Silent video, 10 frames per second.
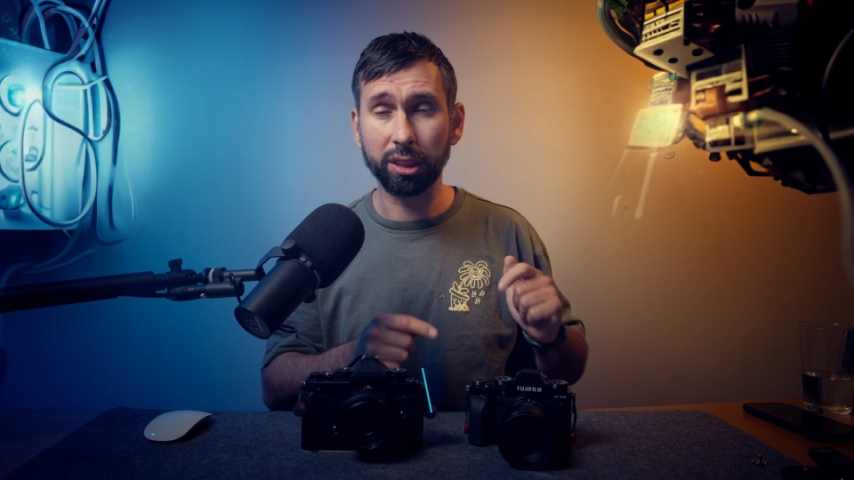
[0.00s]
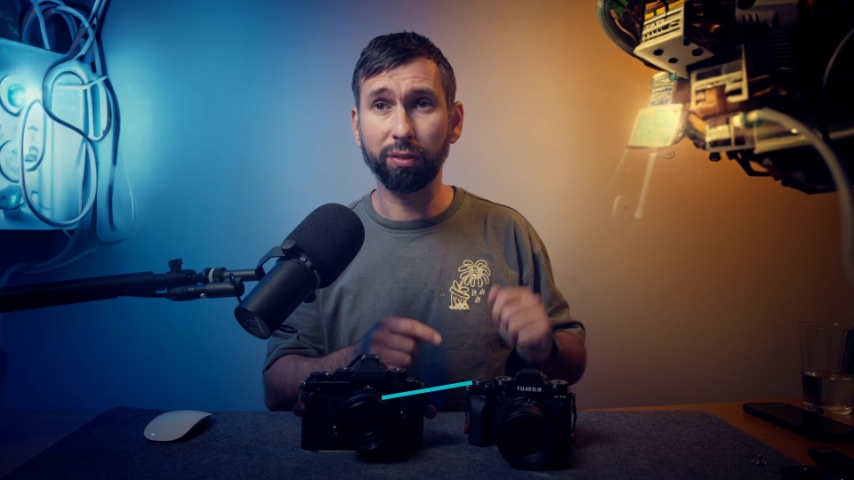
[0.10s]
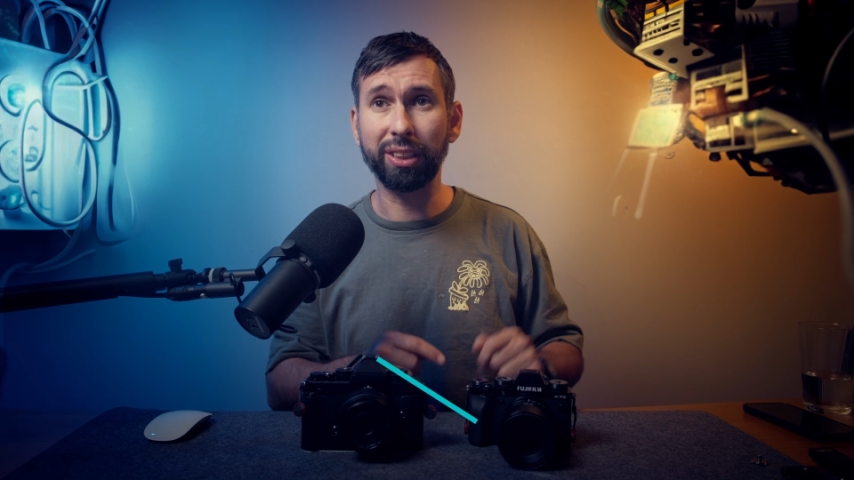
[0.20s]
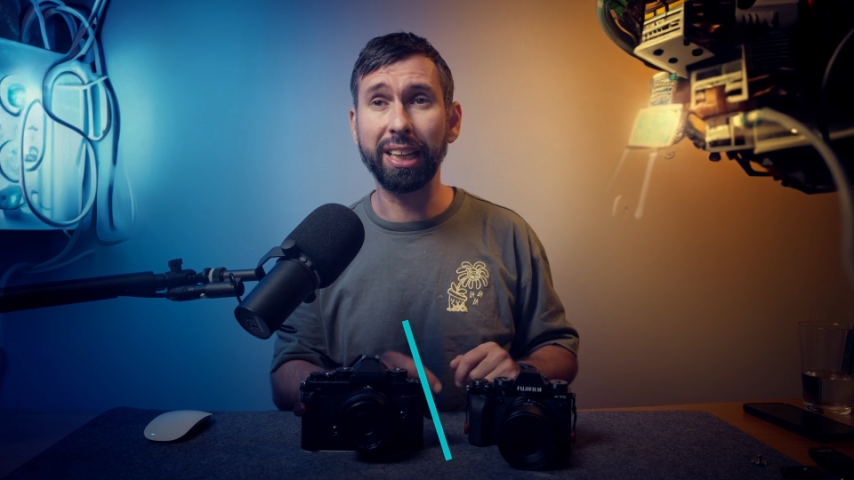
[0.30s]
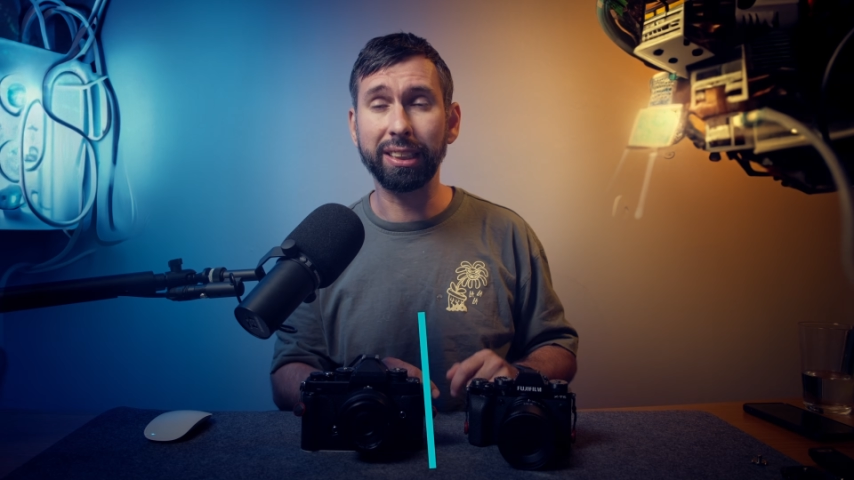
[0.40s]

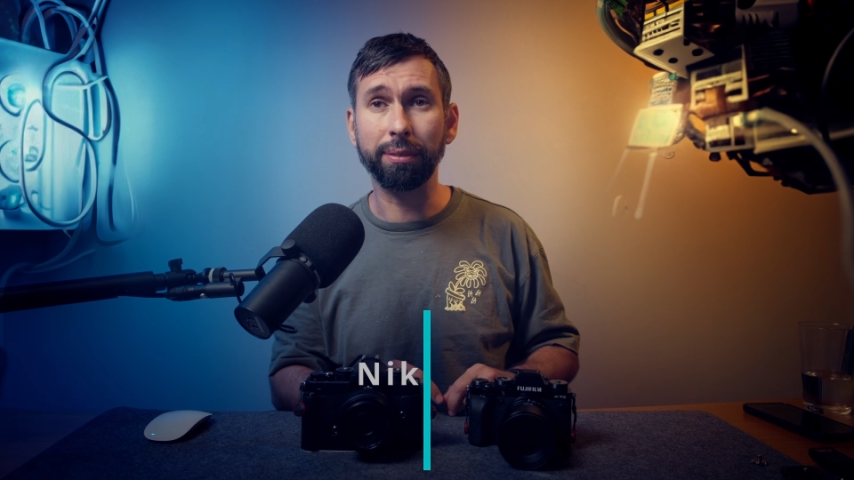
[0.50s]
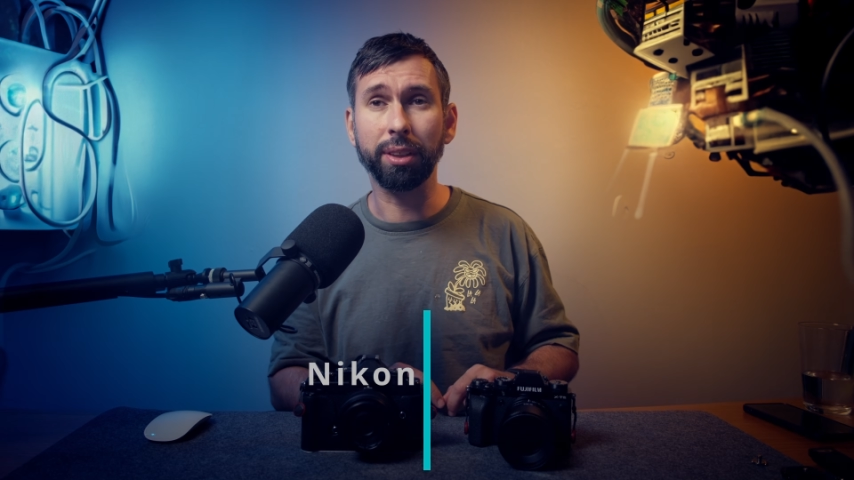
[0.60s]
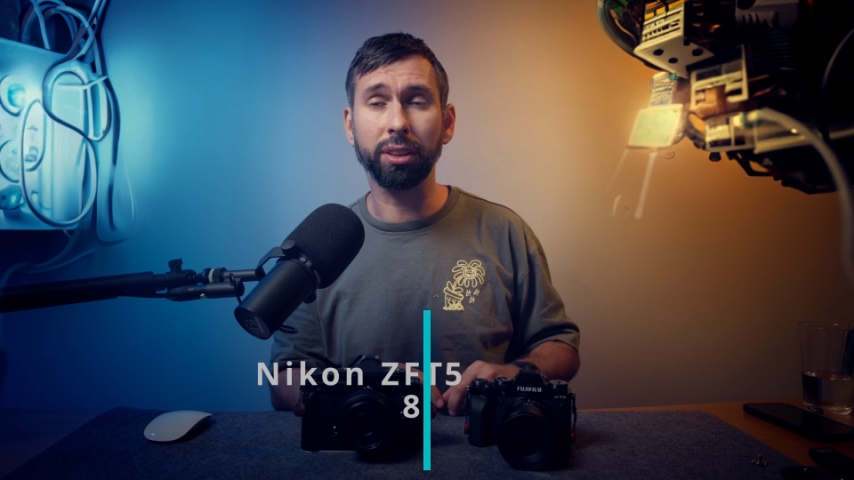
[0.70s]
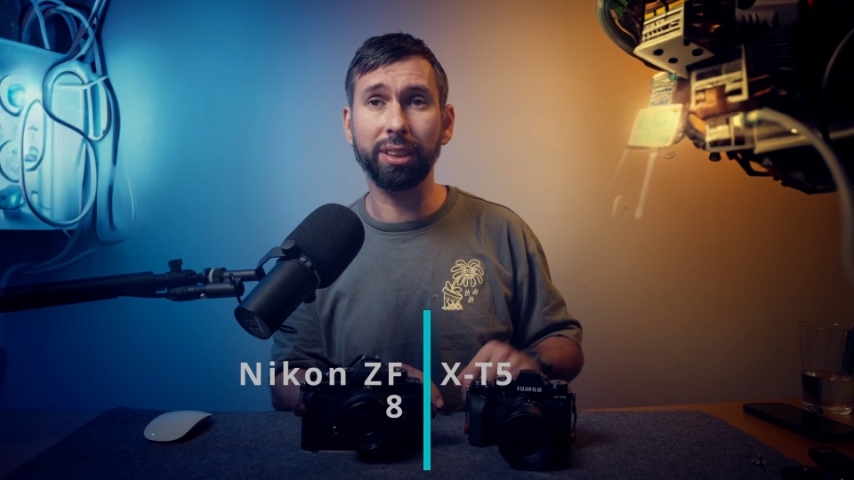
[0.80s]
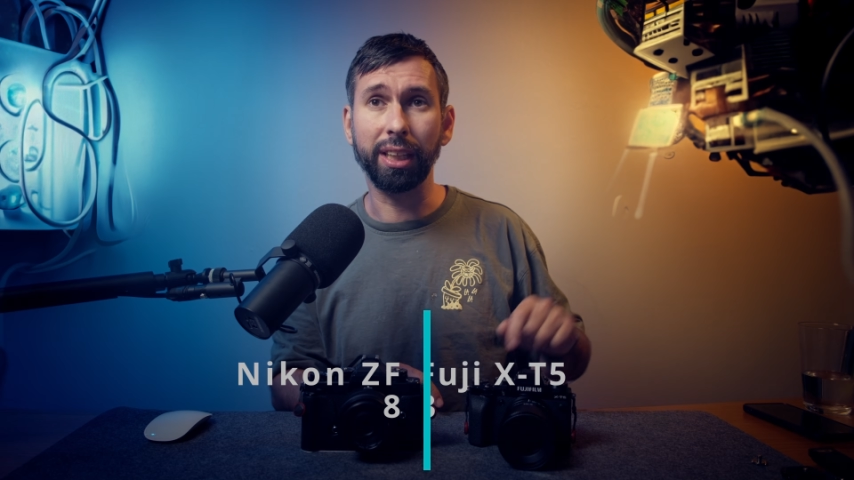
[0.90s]
of that, I'm
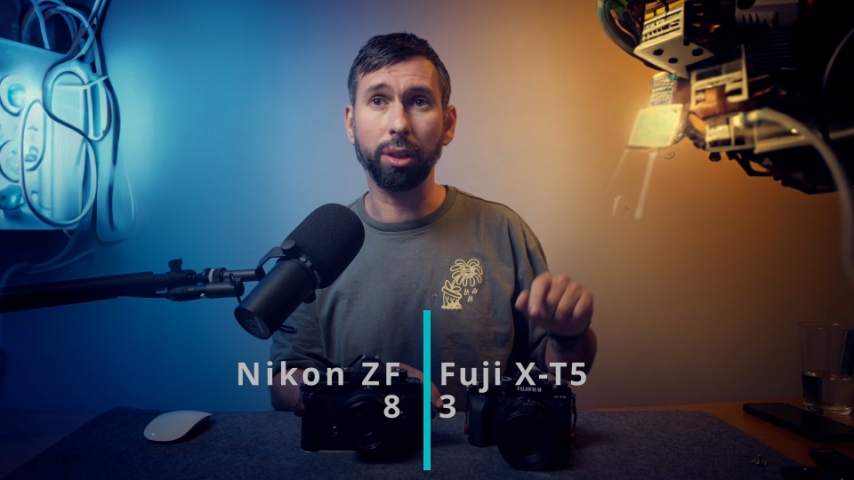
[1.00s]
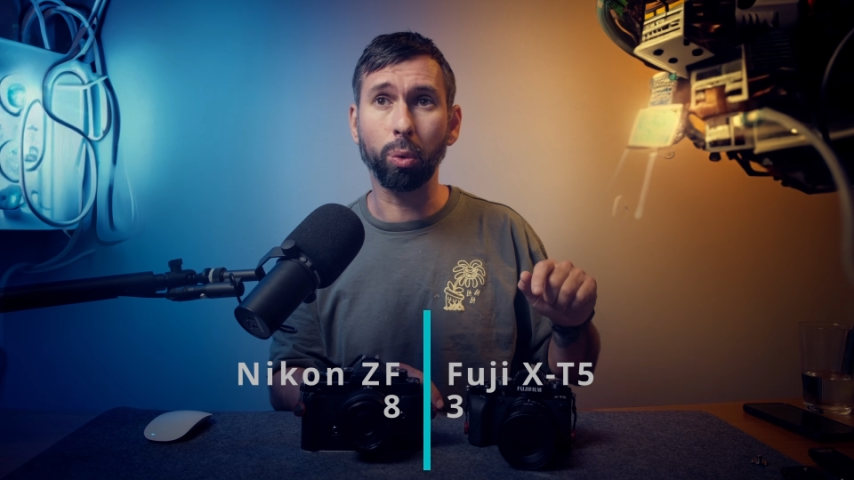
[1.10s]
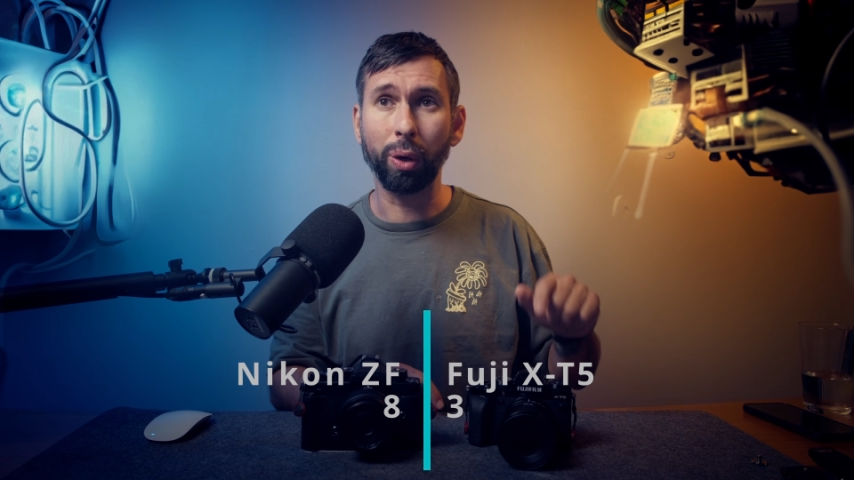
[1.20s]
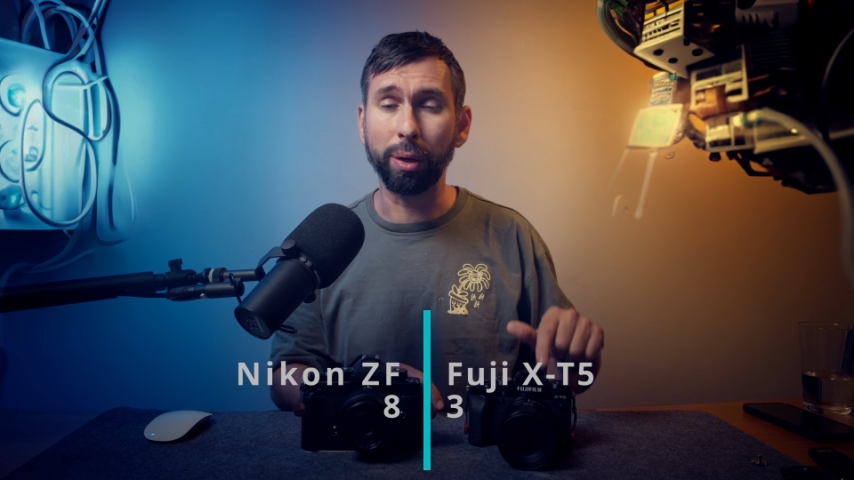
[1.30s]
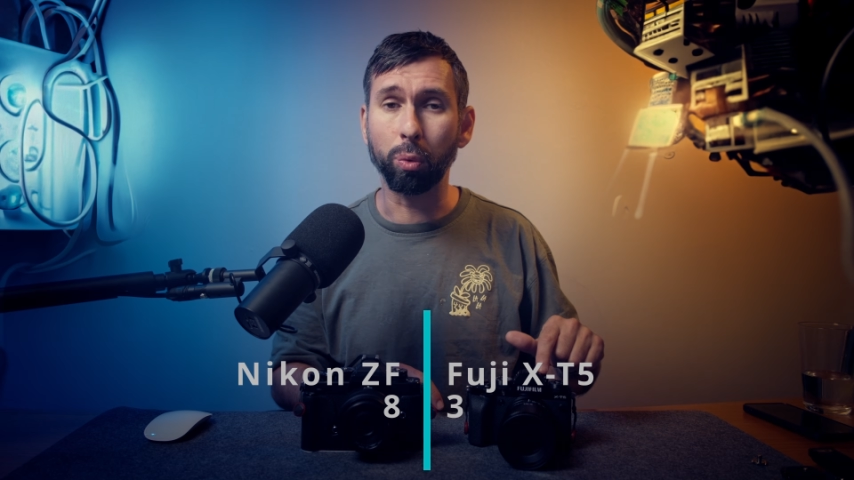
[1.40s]
going to take
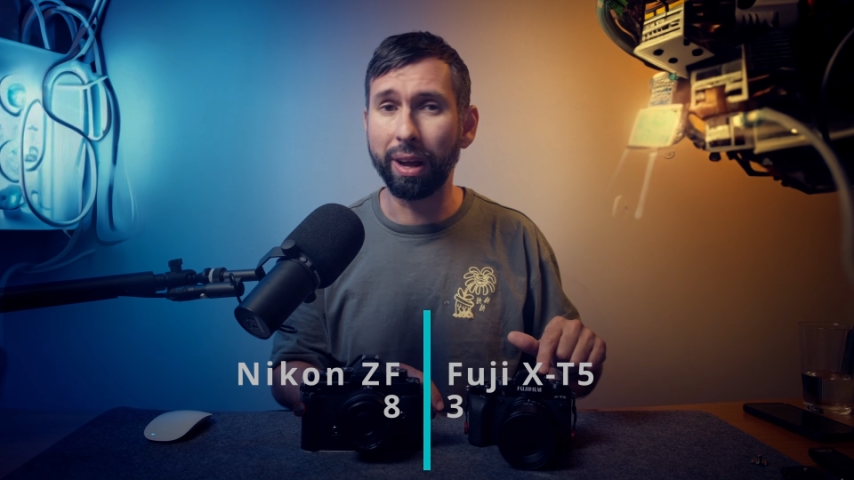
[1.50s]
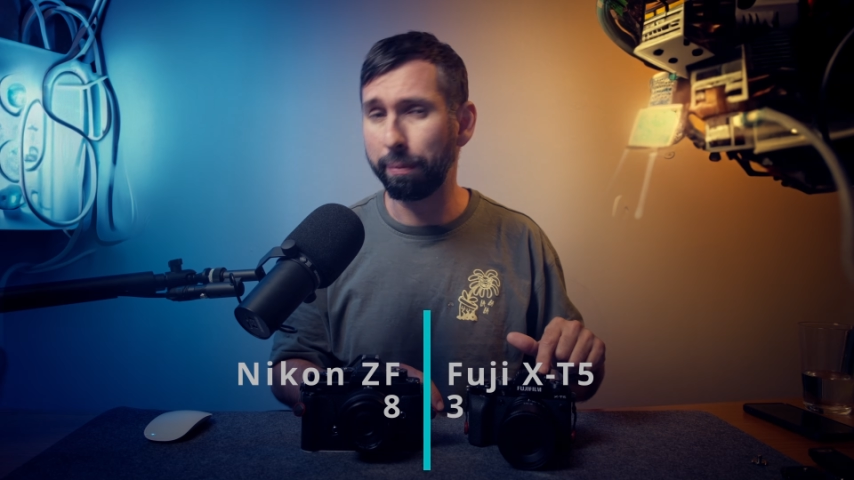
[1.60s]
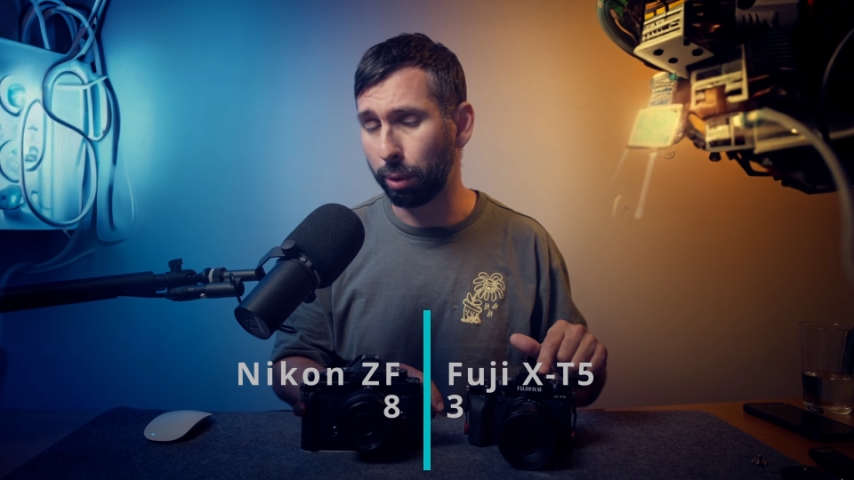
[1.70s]
away 1